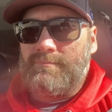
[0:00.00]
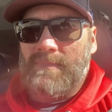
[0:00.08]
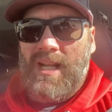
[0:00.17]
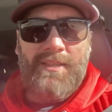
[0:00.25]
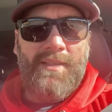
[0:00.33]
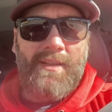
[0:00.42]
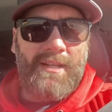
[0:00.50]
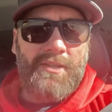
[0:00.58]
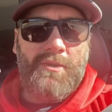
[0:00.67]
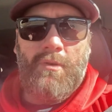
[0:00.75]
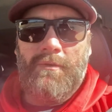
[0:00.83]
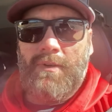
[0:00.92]
And they've got a
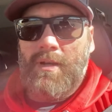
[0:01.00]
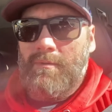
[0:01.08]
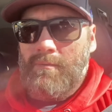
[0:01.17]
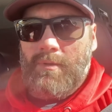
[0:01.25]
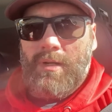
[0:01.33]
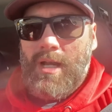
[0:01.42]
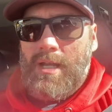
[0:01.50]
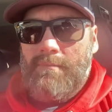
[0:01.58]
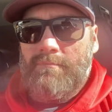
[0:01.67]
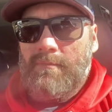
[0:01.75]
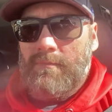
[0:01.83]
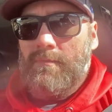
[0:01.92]
storefront where I
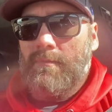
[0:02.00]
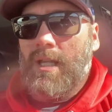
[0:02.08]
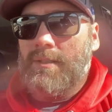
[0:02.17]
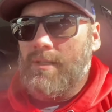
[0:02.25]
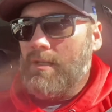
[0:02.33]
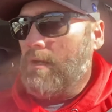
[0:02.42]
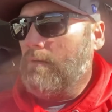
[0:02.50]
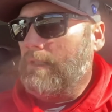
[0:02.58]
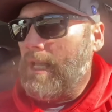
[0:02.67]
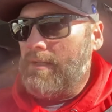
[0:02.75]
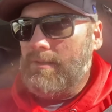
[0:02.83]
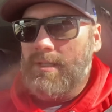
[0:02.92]
like to go, and
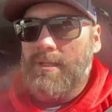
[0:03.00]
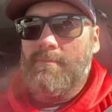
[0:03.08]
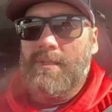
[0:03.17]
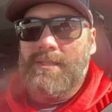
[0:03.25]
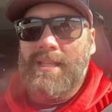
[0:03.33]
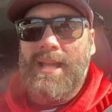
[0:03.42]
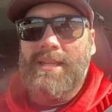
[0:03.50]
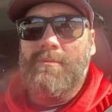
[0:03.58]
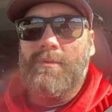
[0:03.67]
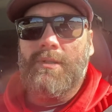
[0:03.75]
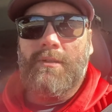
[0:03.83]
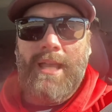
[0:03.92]
actually, it's nice
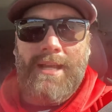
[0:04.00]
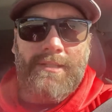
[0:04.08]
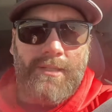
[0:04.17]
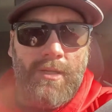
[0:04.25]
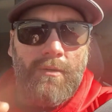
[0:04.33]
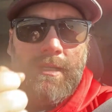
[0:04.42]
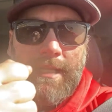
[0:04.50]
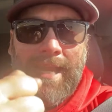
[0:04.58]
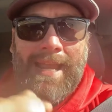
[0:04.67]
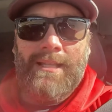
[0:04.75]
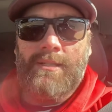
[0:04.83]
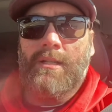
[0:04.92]
when you can actually go and get
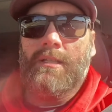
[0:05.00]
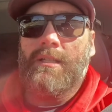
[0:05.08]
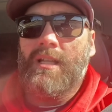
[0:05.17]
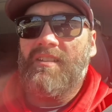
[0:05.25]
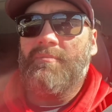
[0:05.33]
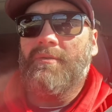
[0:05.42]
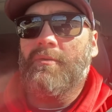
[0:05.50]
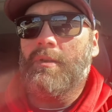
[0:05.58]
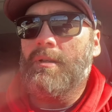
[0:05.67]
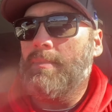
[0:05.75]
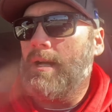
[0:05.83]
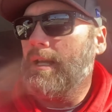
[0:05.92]
hands on a knife before
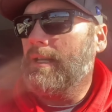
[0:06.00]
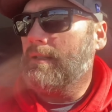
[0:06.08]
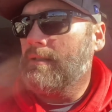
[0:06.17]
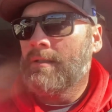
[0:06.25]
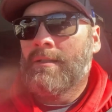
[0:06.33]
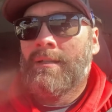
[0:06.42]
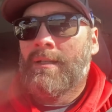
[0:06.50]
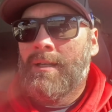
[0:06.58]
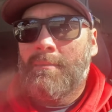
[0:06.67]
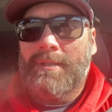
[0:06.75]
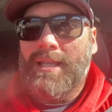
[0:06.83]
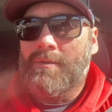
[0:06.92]
you buy it.
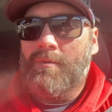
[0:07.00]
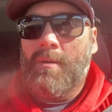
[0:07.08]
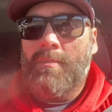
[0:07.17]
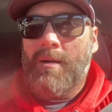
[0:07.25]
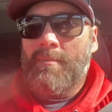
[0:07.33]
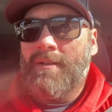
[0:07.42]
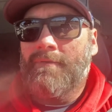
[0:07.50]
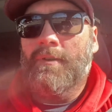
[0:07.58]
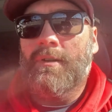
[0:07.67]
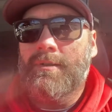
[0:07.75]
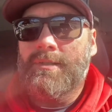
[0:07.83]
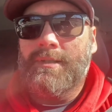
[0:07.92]
But that's where I bought my
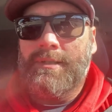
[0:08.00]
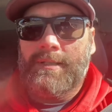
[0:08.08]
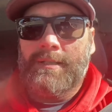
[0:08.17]
first